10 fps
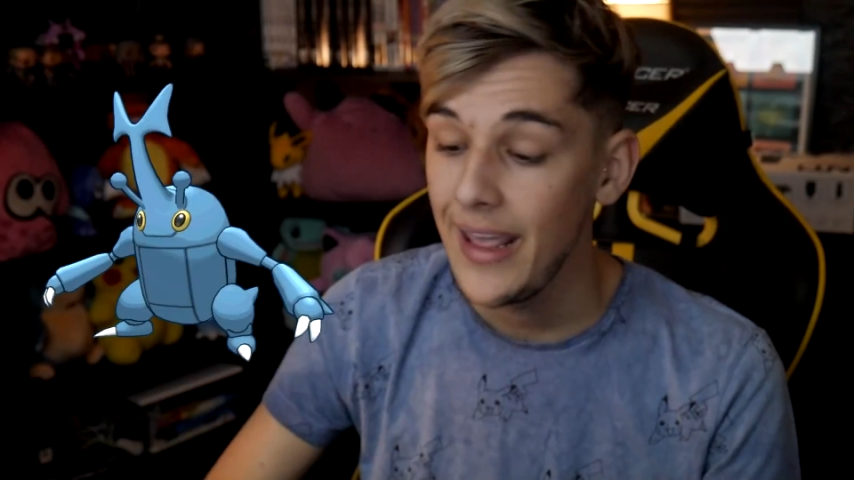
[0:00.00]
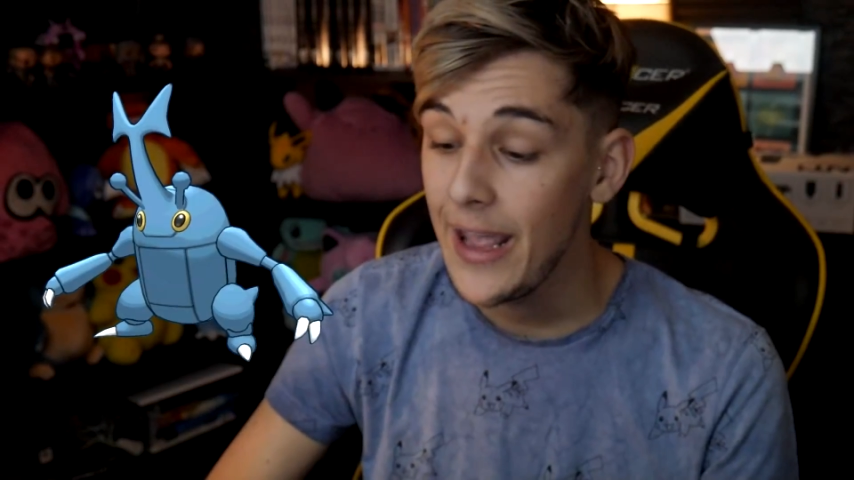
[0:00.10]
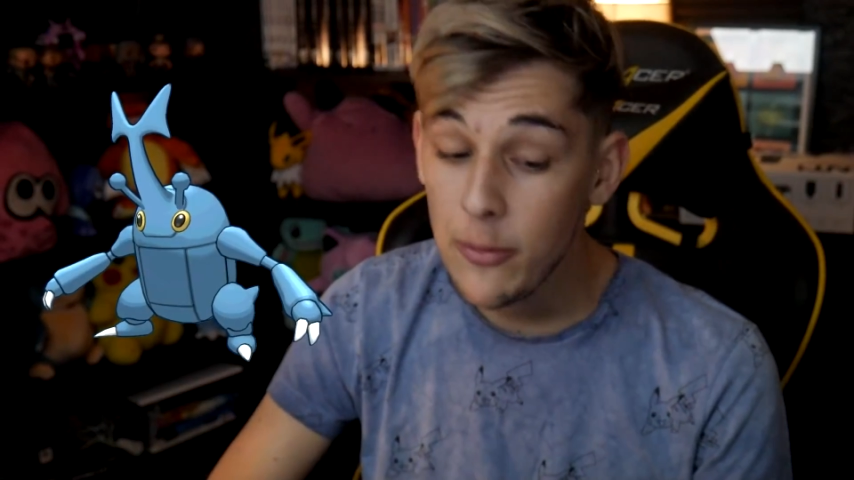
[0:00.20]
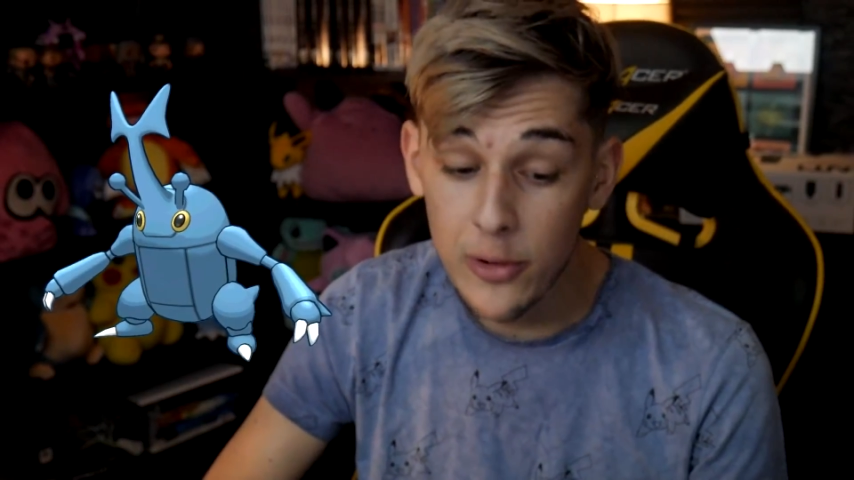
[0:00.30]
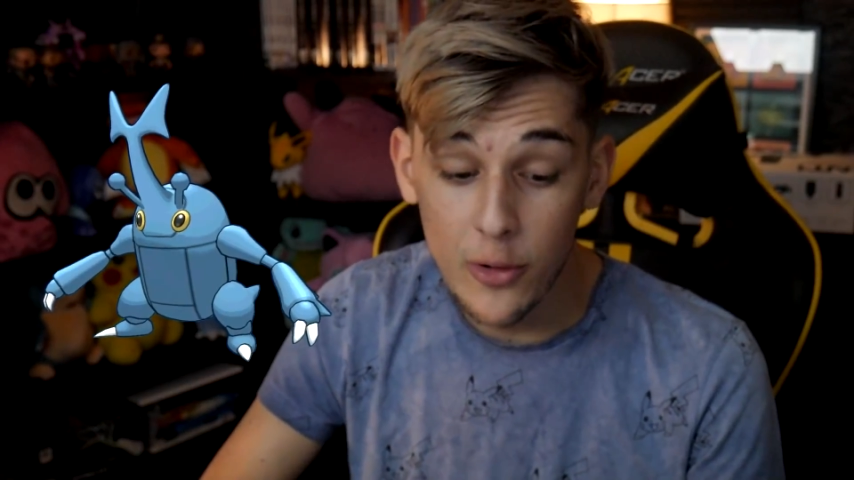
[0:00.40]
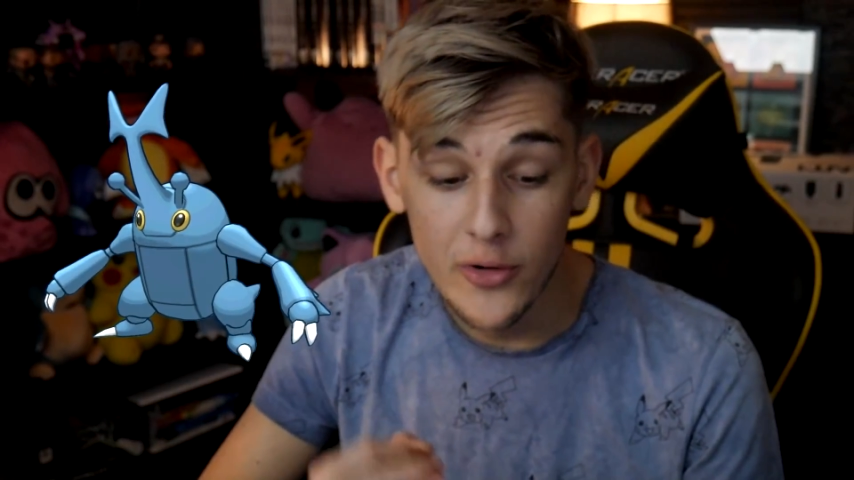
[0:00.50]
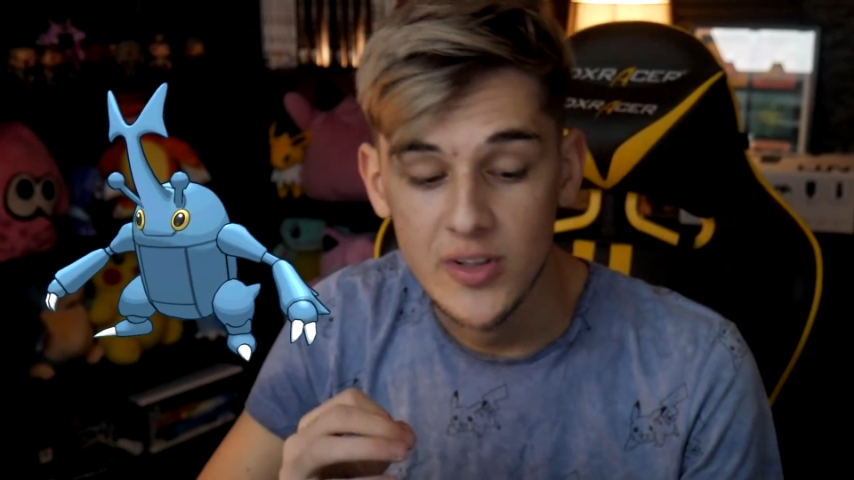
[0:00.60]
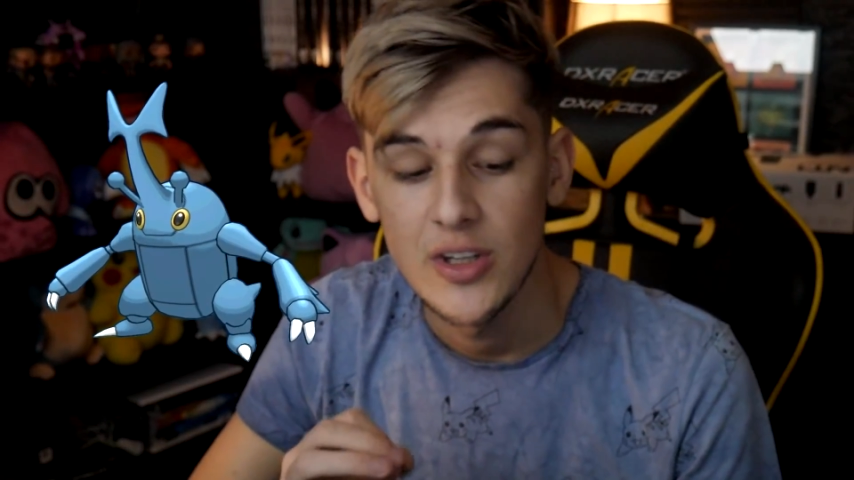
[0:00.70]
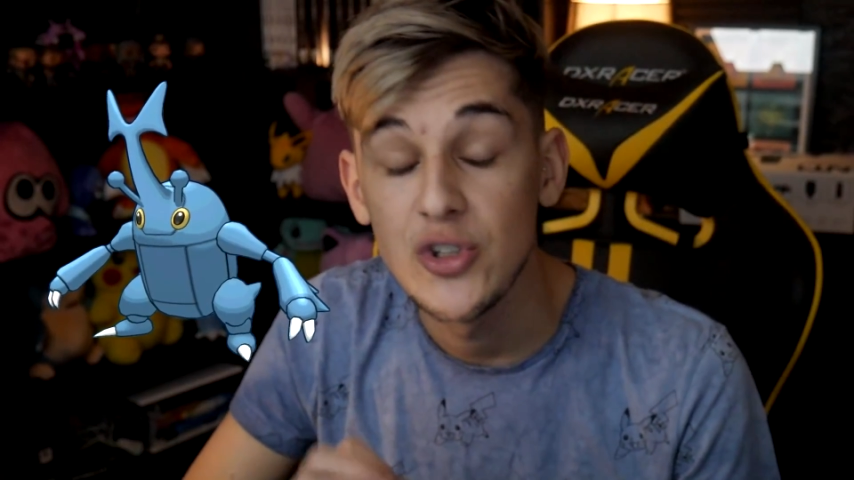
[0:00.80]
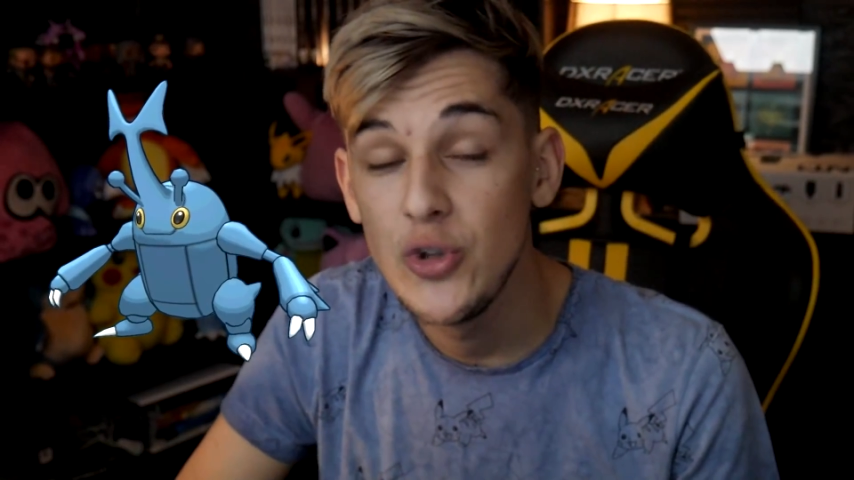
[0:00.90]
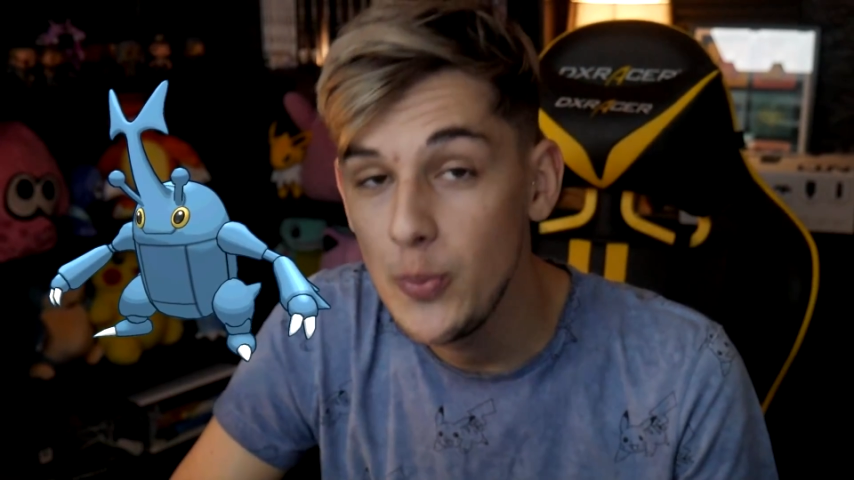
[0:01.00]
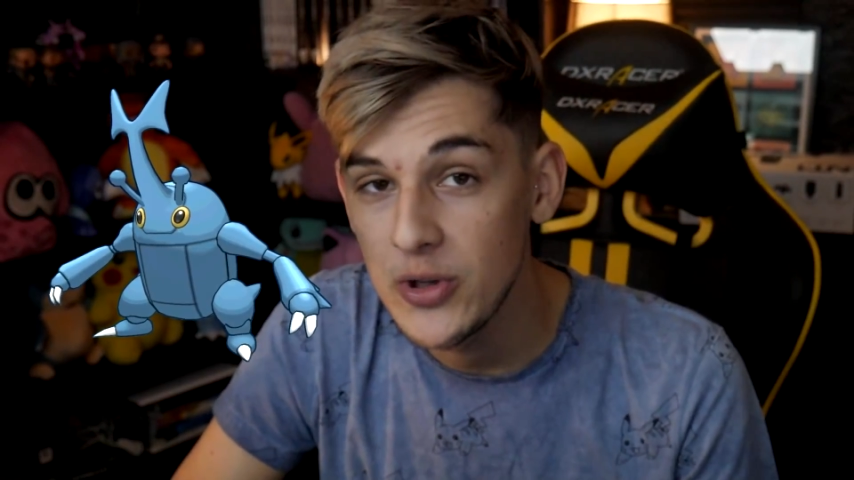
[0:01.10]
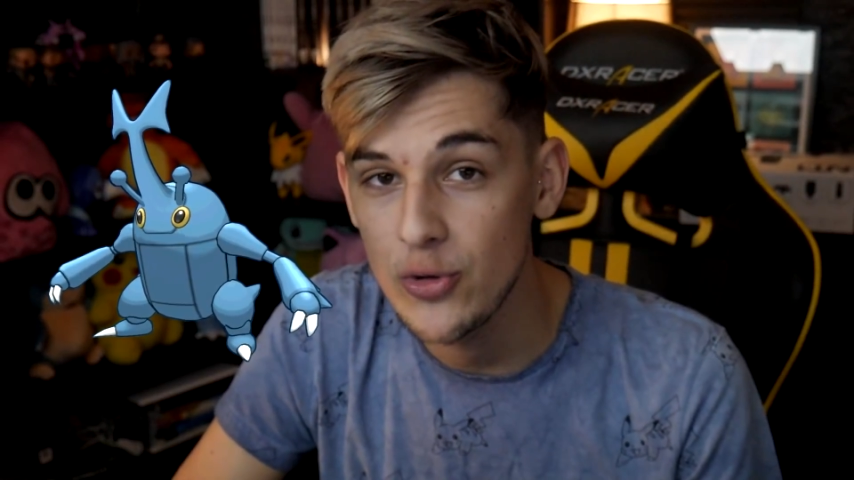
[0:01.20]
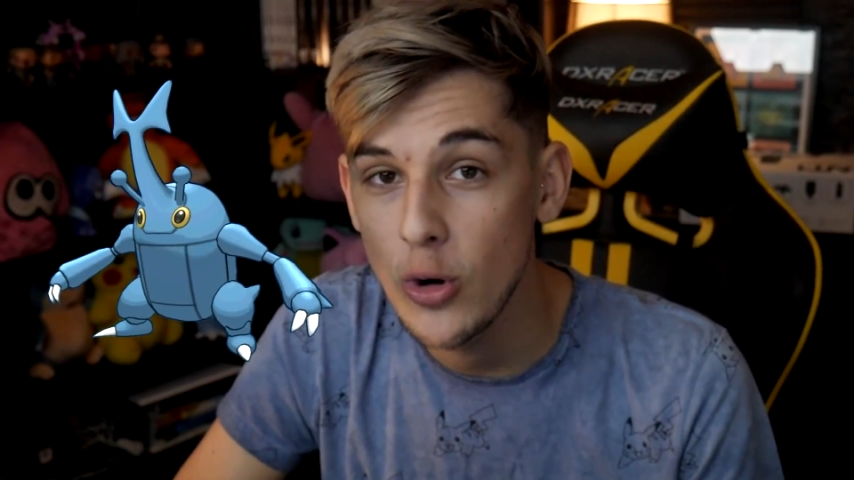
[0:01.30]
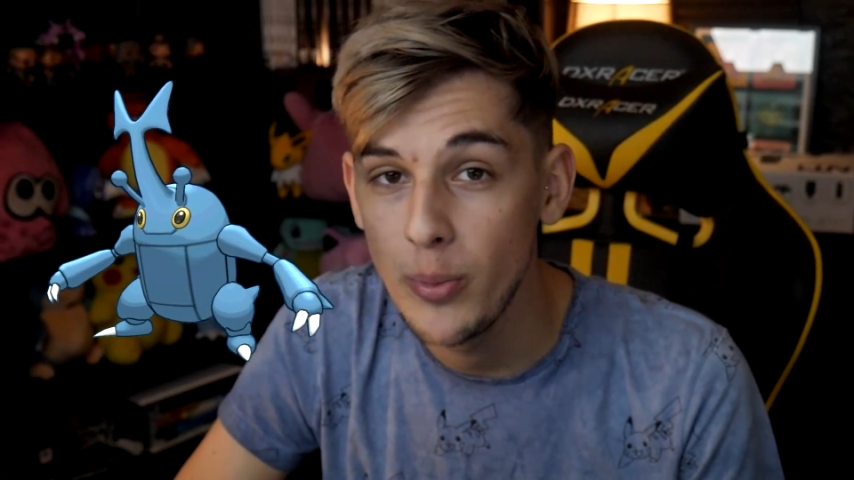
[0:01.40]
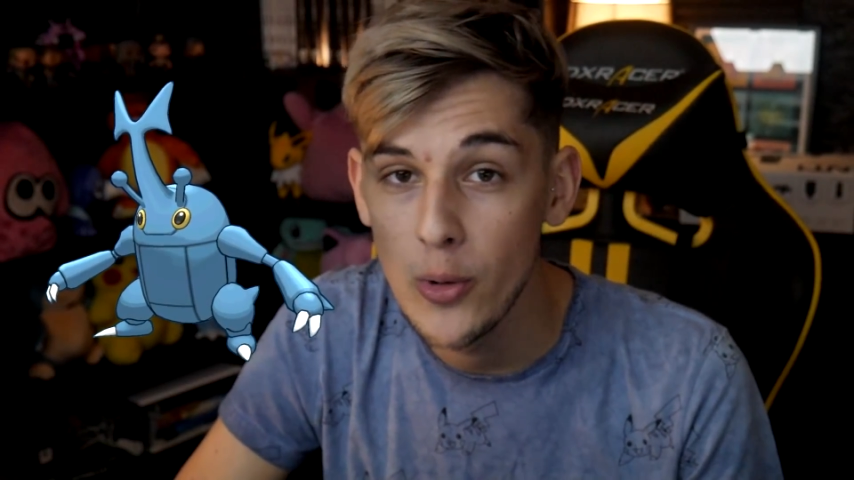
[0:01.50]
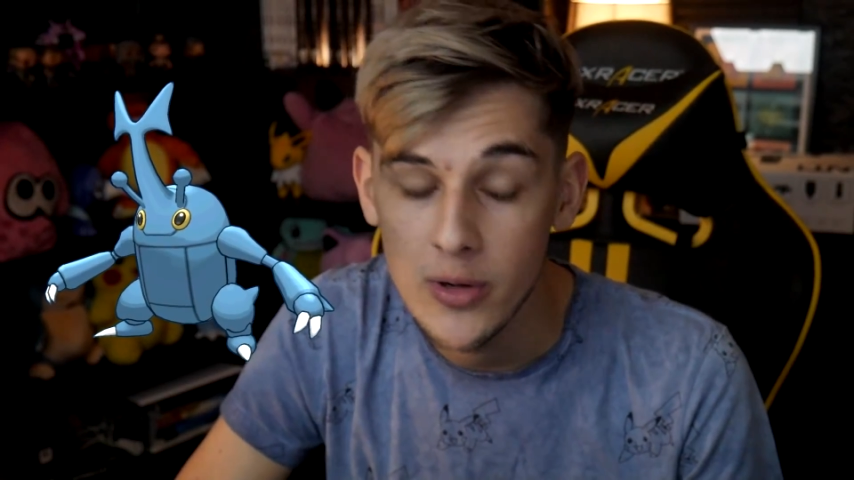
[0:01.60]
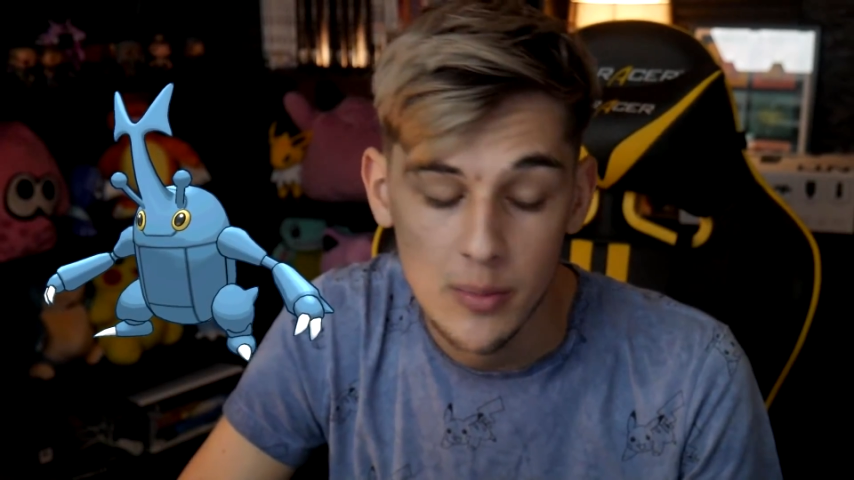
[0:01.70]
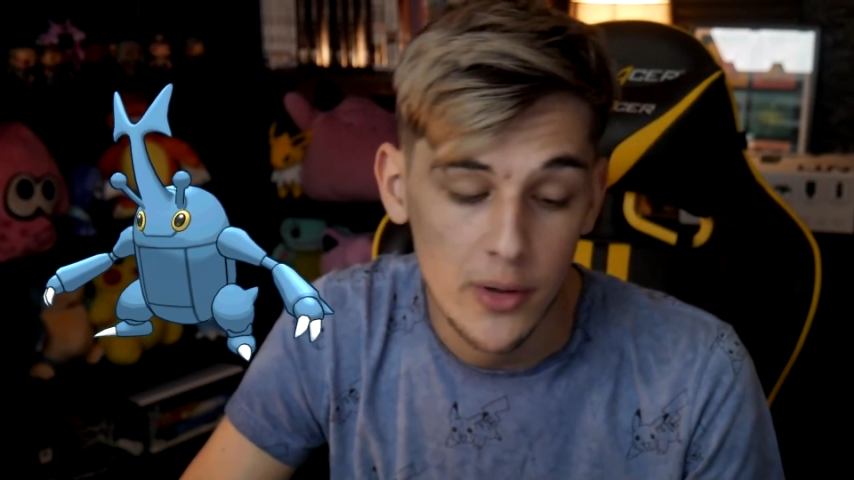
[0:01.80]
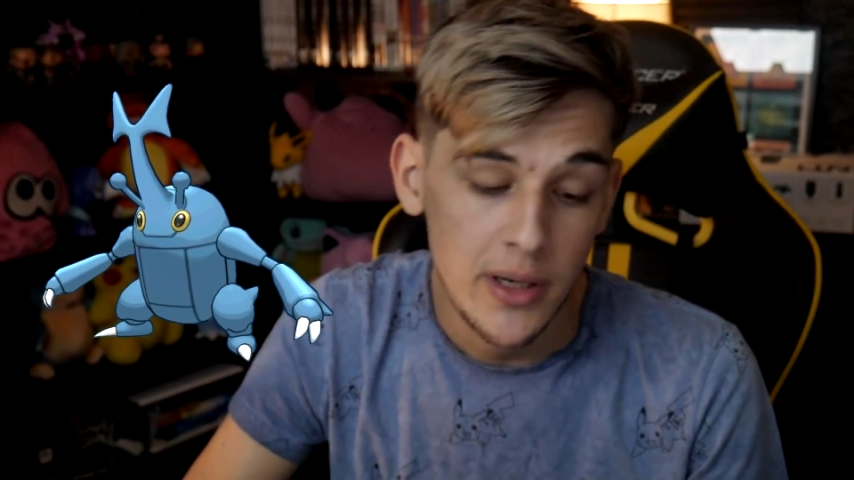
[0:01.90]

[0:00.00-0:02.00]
Heracross, super strong Pokemon.